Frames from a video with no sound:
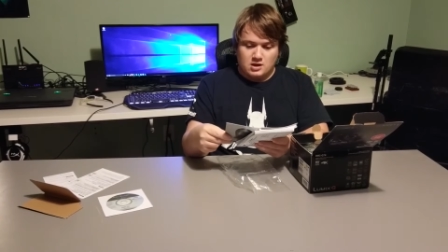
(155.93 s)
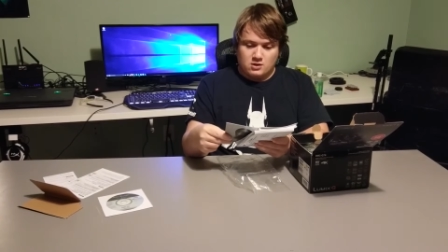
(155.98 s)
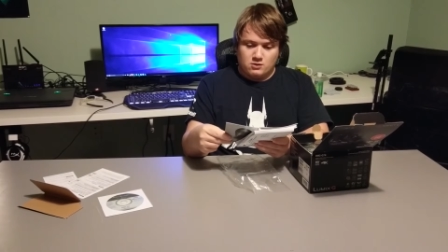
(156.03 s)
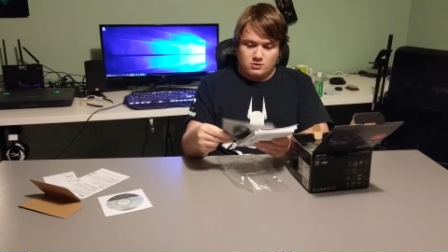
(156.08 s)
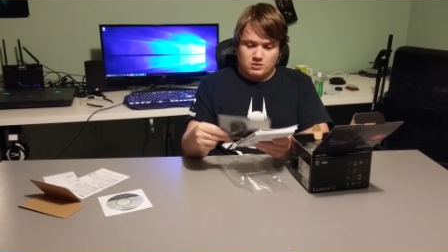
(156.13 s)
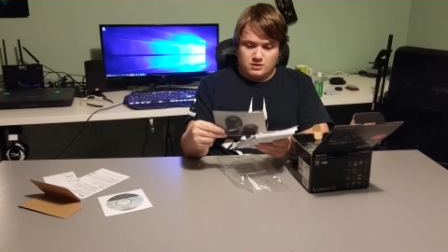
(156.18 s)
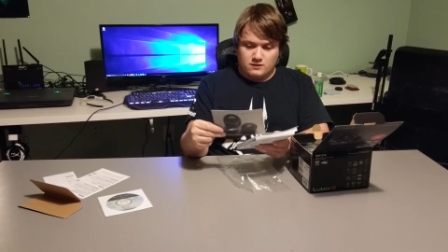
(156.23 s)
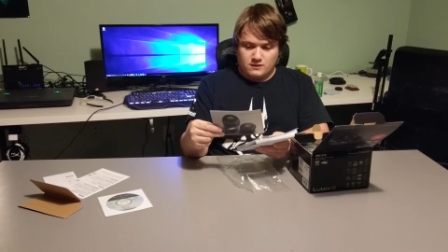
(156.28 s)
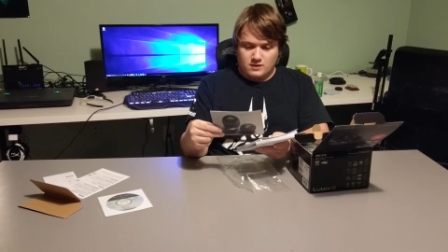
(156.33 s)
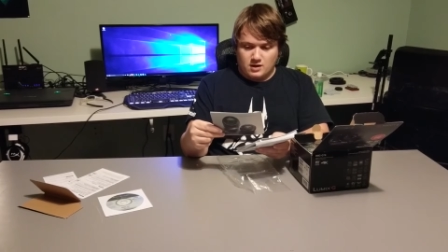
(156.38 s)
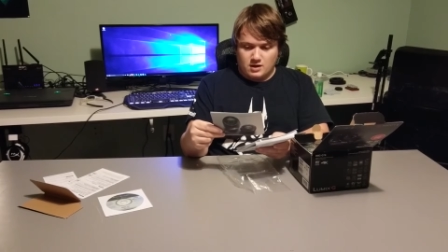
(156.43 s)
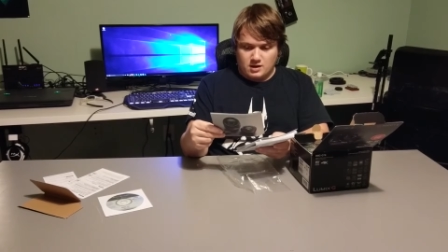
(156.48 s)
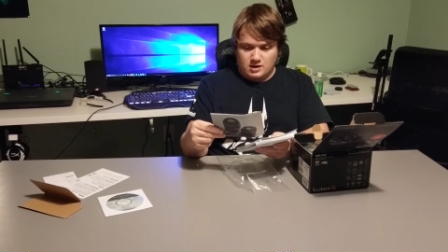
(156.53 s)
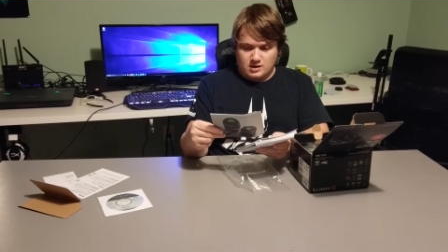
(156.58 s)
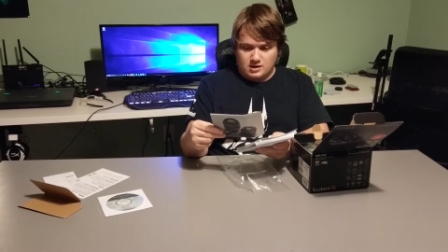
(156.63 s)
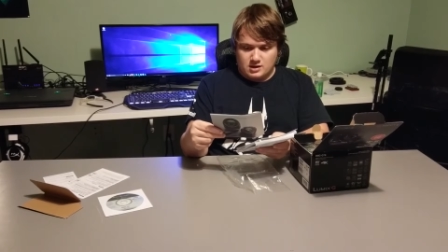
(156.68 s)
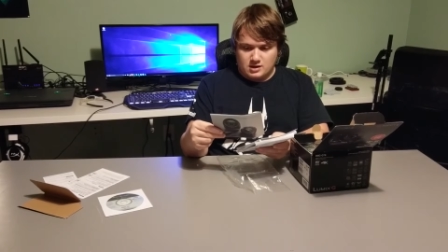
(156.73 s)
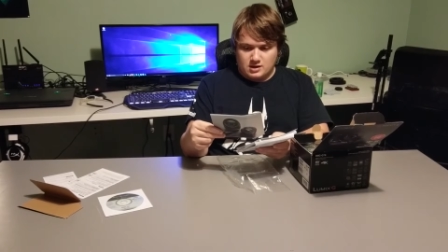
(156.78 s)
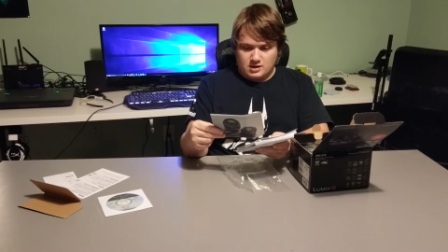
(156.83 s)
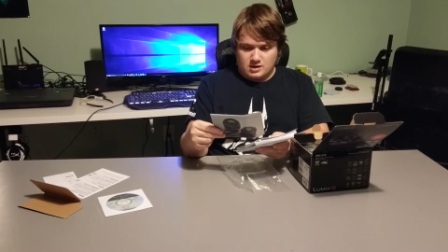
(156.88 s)
We've got
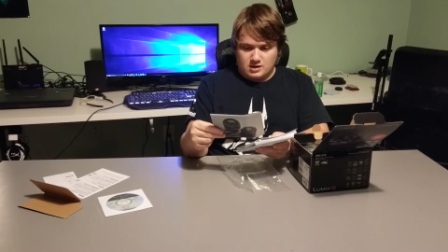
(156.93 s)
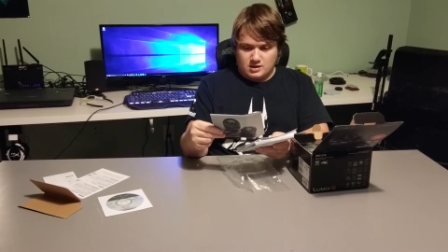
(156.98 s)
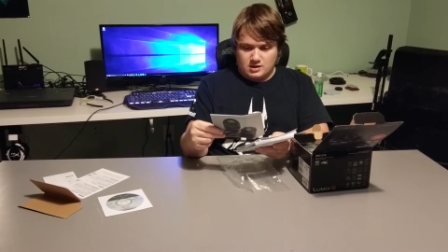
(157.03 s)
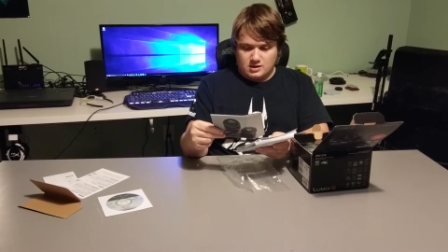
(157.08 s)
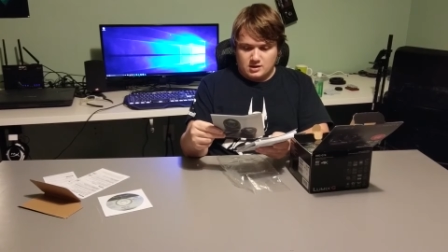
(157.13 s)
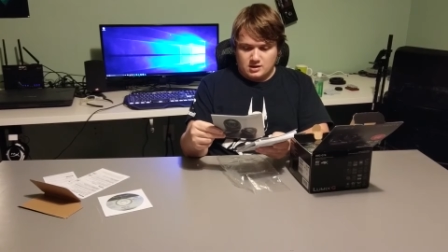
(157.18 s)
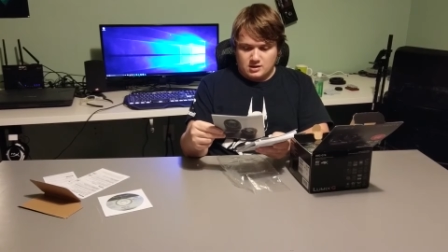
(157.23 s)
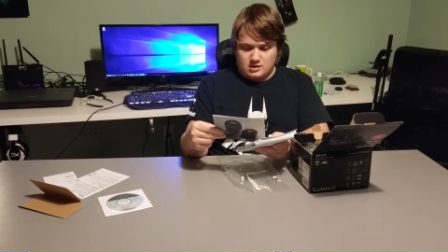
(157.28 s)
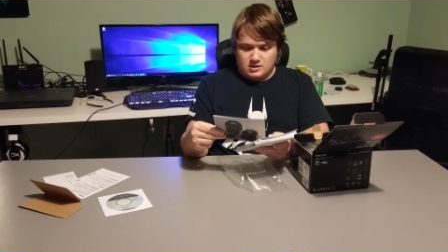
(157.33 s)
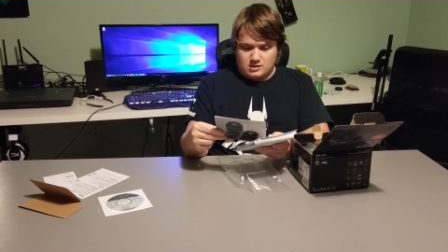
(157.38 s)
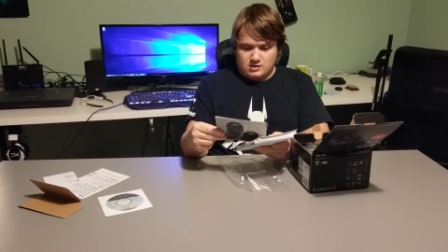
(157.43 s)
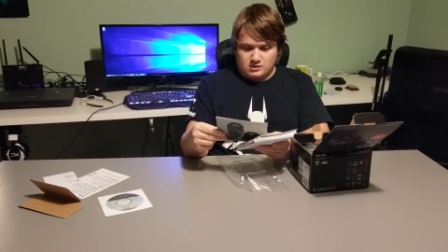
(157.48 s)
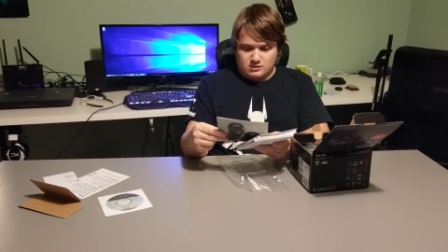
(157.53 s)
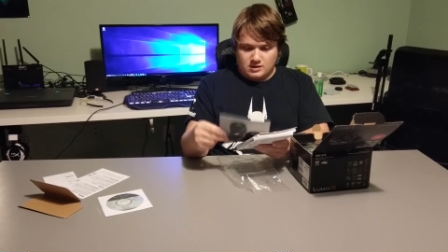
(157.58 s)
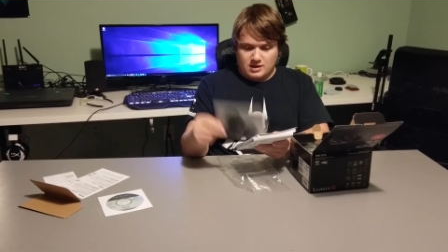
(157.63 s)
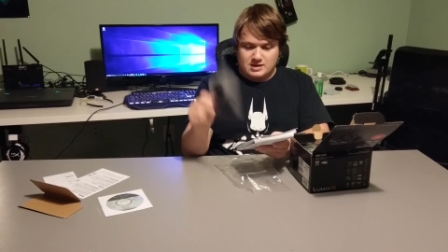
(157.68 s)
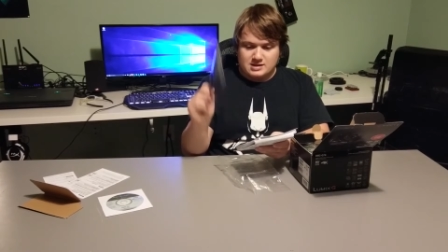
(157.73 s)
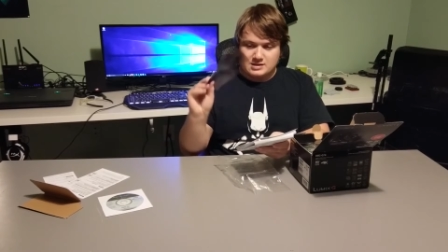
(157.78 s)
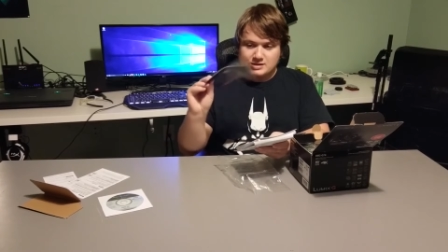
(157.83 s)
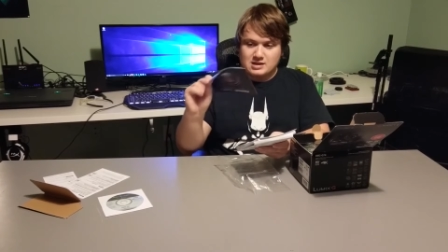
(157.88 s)
uh, the
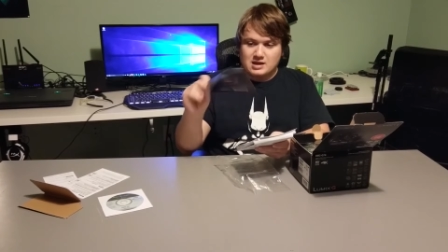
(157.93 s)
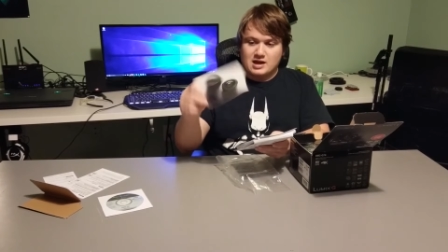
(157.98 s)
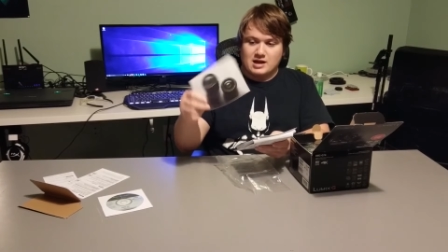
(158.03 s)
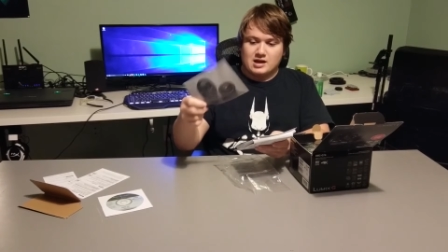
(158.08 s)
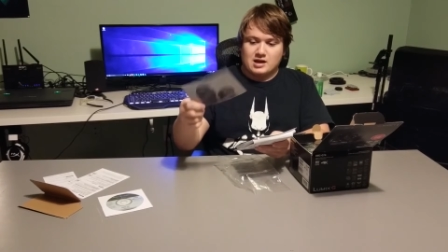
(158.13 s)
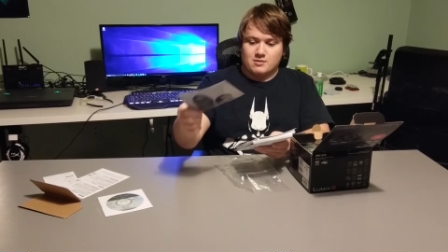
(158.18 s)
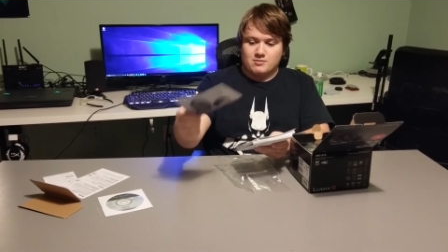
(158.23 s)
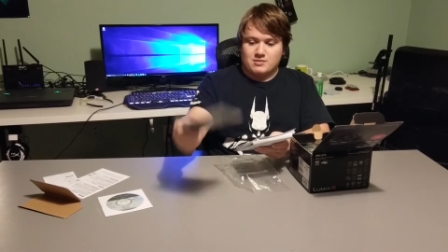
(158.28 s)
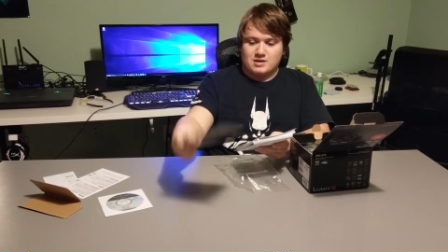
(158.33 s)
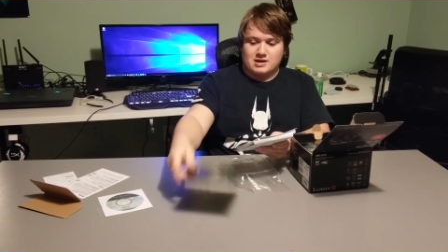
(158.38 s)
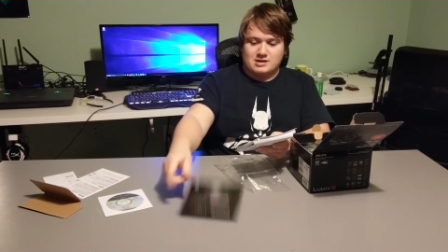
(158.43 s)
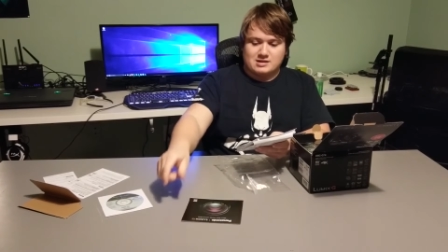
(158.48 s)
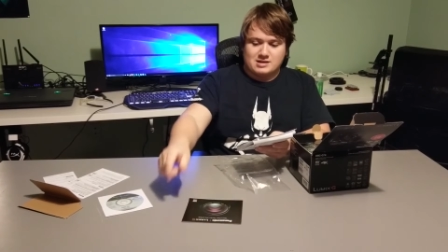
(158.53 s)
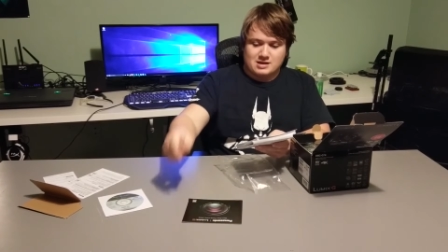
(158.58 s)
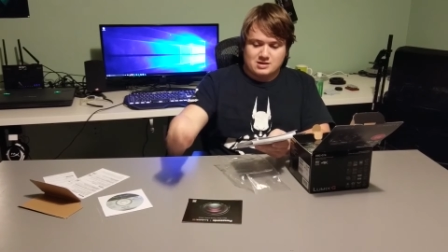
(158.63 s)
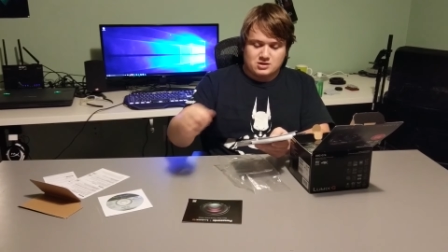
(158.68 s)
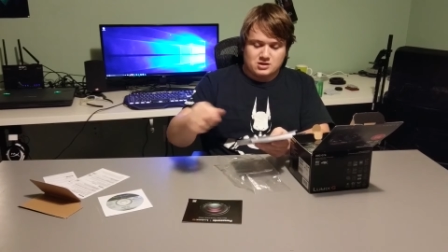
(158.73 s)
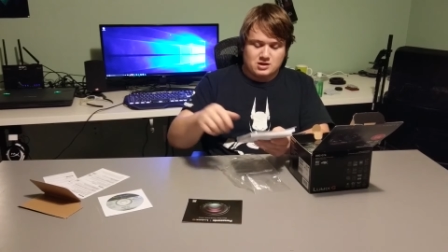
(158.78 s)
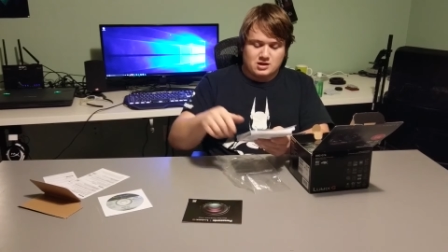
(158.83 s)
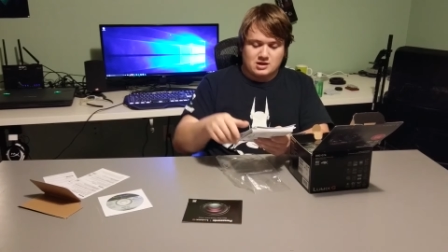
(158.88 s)
lens lineup. That's
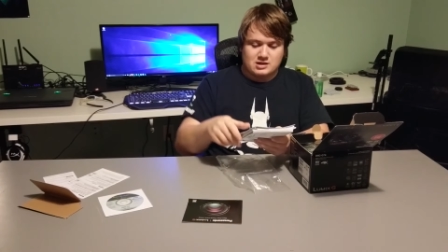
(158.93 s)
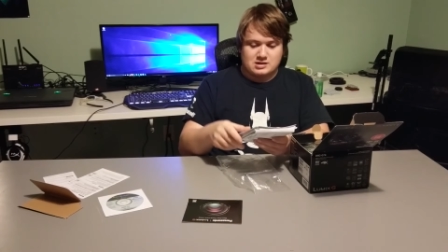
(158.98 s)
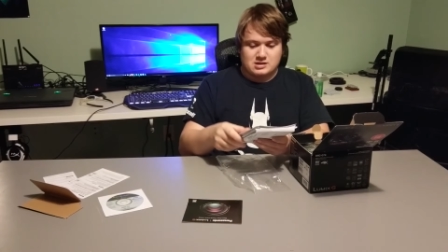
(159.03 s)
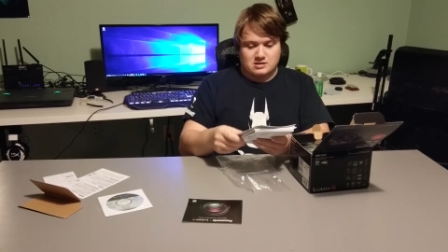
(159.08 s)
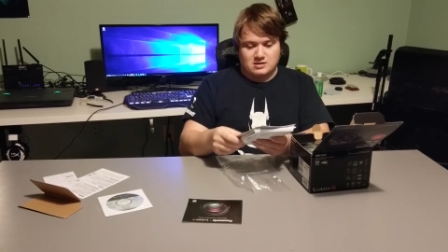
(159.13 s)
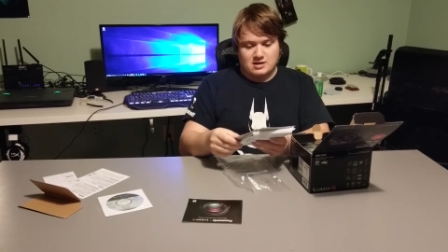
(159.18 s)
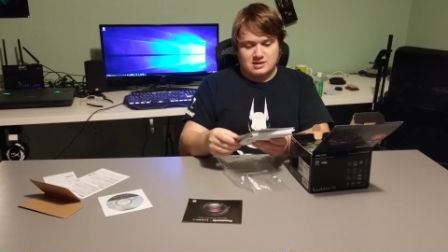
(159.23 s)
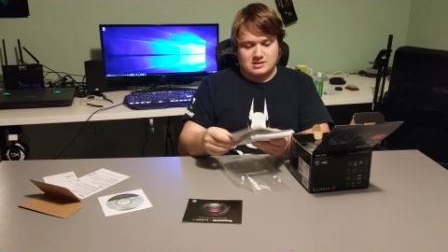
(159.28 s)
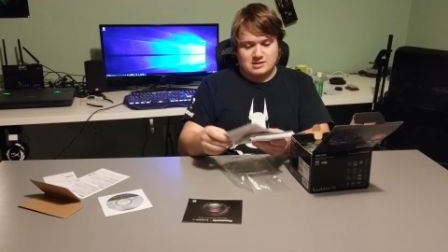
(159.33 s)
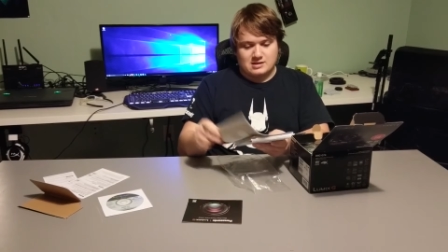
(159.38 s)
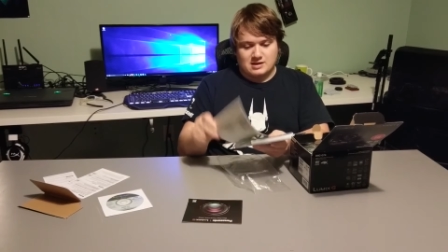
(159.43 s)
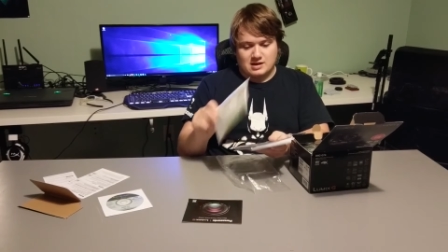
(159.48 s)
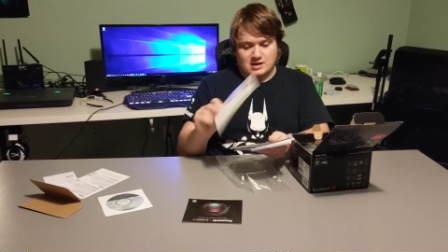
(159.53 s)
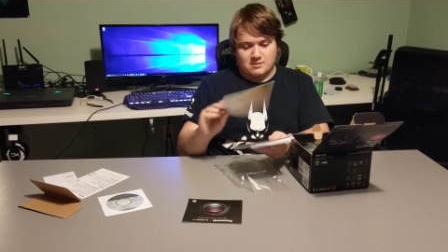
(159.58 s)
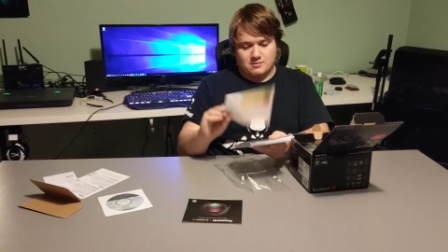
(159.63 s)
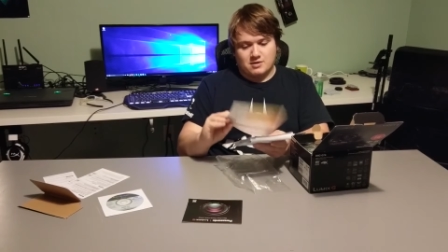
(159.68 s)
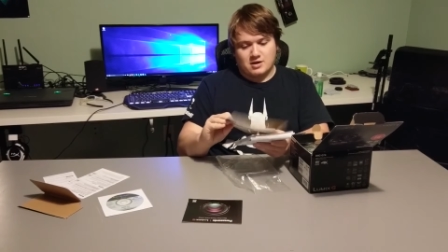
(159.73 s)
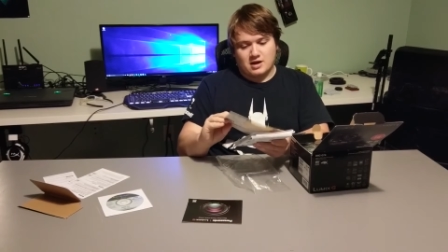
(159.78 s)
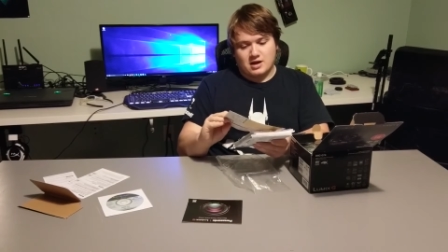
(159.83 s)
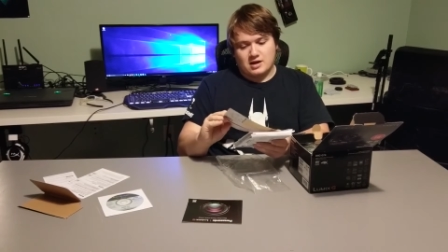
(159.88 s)
actually nice, a lens
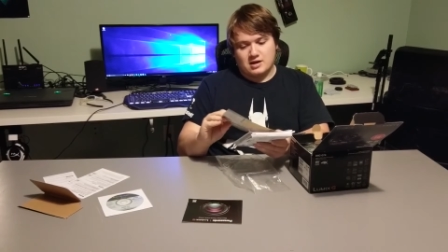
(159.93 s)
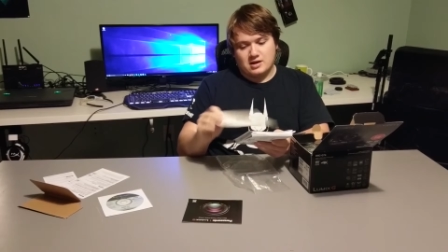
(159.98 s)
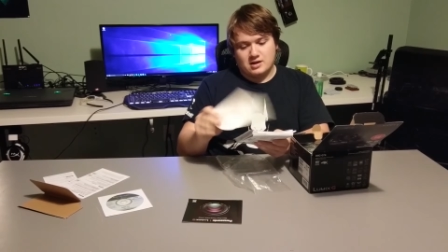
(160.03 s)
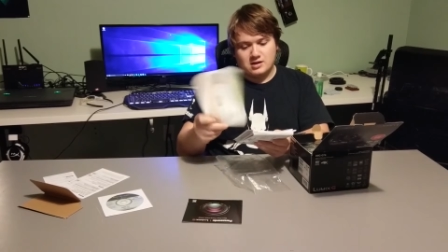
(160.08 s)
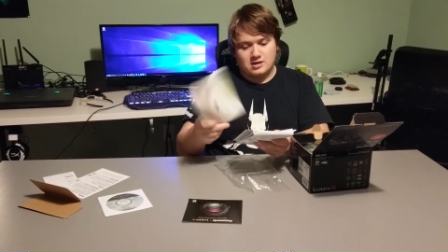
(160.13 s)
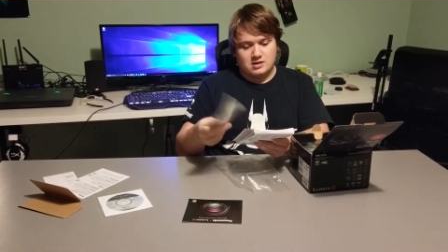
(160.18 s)
lineup guide.